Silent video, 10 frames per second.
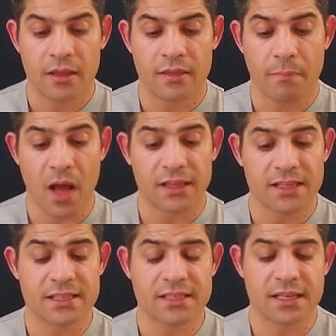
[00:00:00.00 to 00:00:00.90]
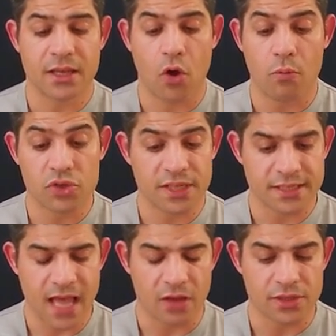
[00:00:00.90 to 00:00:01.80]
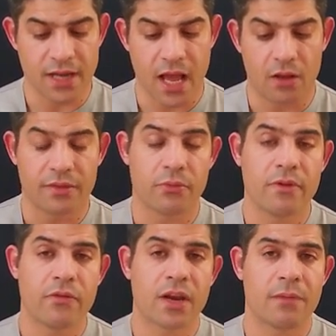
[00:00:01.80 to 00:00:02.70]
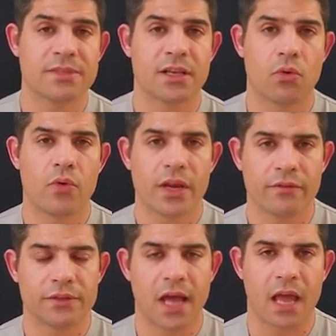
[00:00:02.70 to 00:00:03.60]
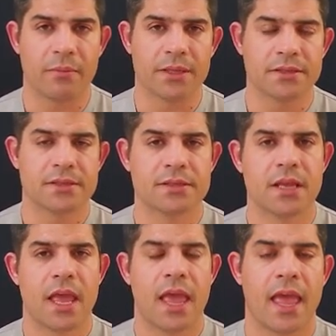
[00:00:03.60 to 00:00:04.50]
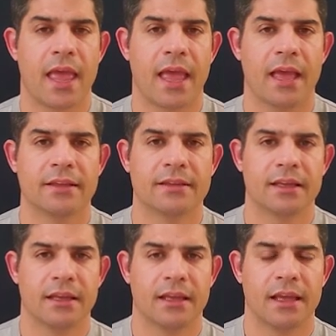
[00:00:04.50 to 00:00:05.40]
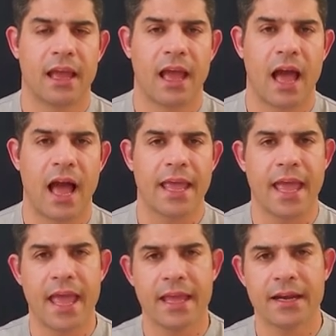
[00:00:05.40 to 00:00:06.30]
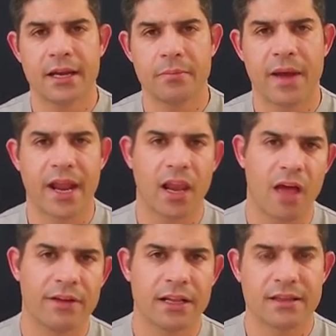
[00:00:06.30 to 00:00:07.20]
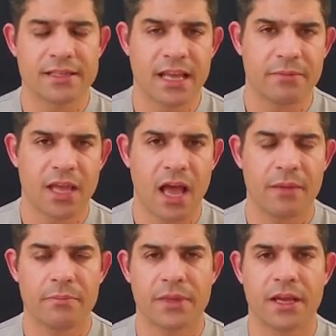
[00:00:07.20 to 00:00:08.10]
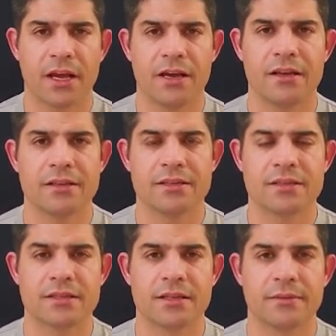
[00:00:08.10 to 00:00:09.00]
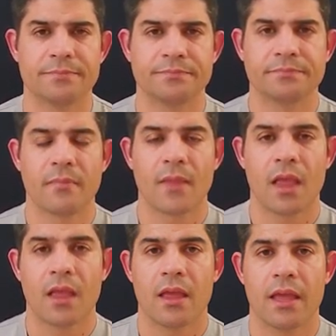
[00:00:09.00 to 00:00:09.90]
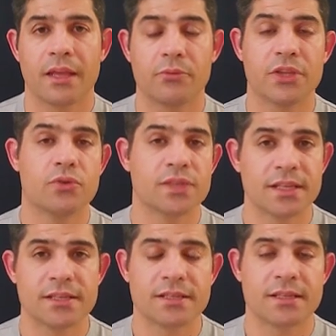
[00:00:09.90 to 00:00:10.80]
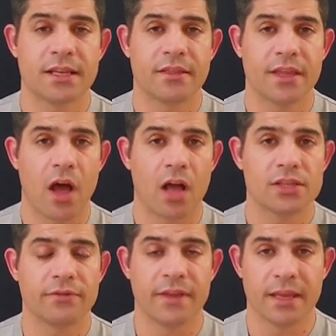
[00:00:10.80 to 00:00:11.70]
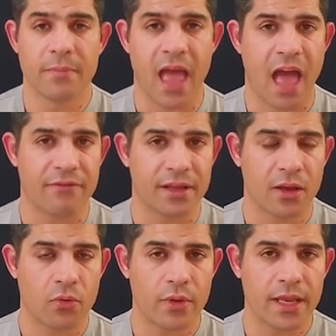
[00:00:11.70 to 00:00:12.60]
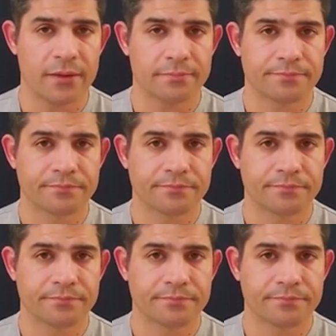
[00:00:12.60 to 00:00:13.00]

The pot is almost 6,000 now. The river comes the queen of diamonds. And I hated it, but I loved it at the same time, because it reduces the odds of him having a queen.